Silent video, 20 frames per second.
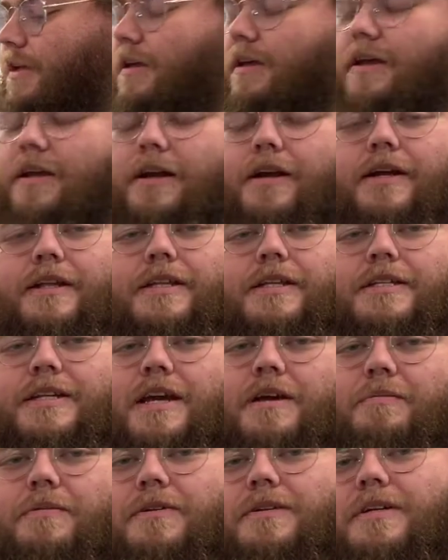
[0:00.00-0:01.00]
Here at the
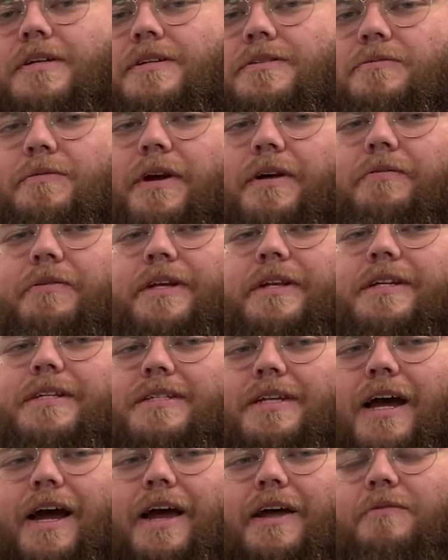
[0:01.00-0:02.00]
table is where we
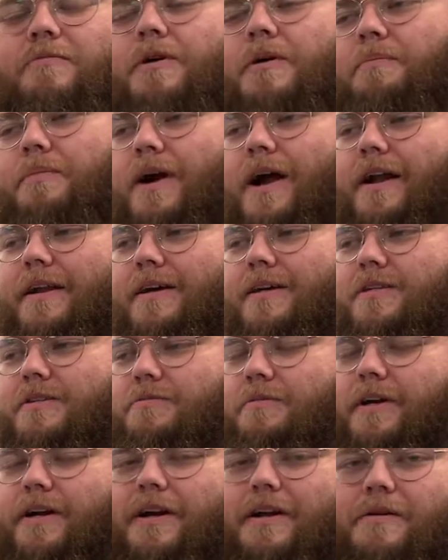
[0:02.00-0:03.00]
decide what products
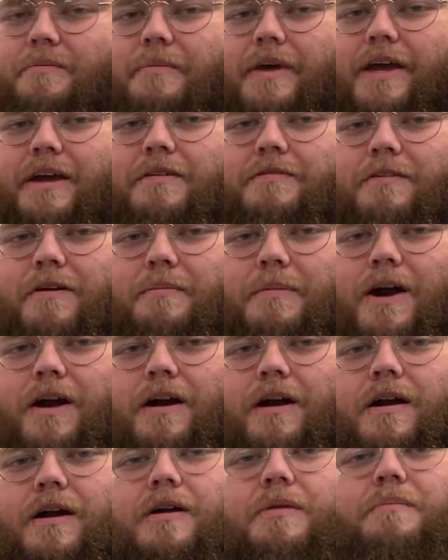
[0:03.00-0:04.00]
we're going to make from
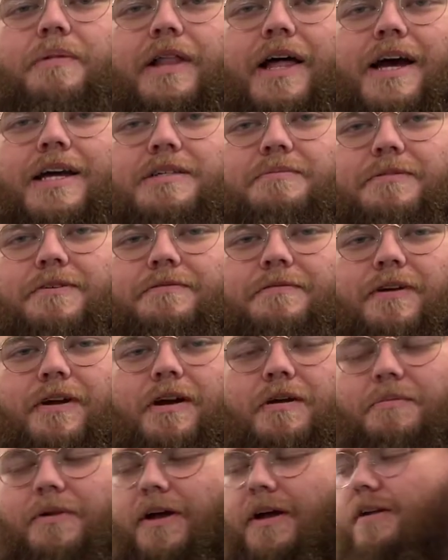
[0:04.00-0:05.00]
our plasma for
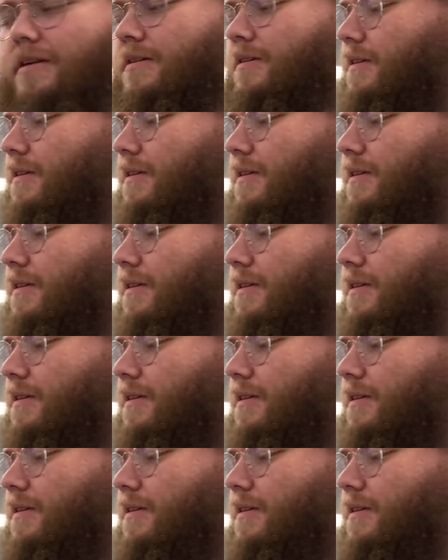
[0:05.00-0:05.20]
our blood.